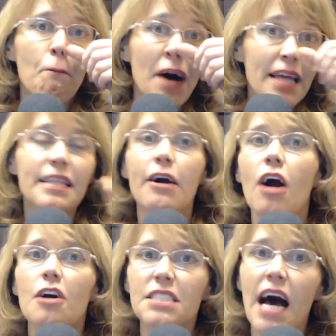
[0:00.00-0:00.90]
But
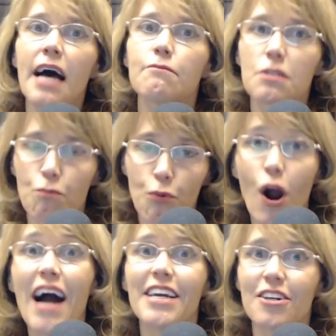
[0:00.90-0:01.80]
there are times
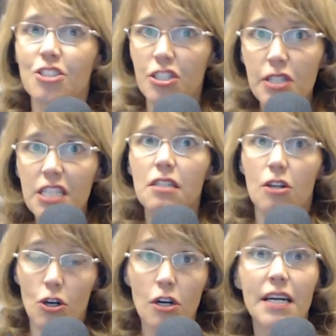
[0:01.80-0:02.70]
prior to this
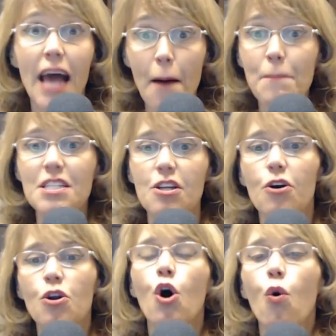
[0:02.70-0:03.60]
current
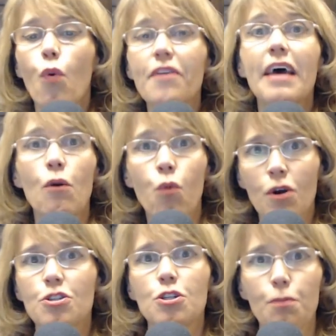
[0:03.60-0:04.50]
episode where they
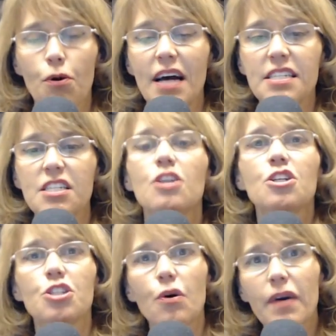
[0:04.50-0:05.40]
weren't depressed.
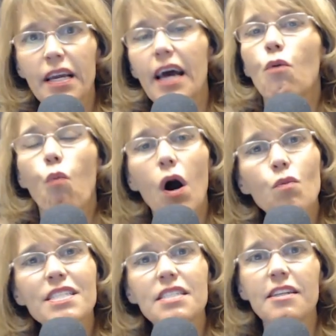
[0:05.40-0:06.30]
So again,
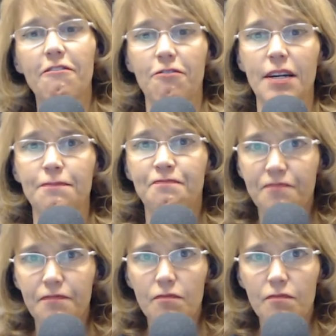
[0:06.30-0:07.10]
what was different?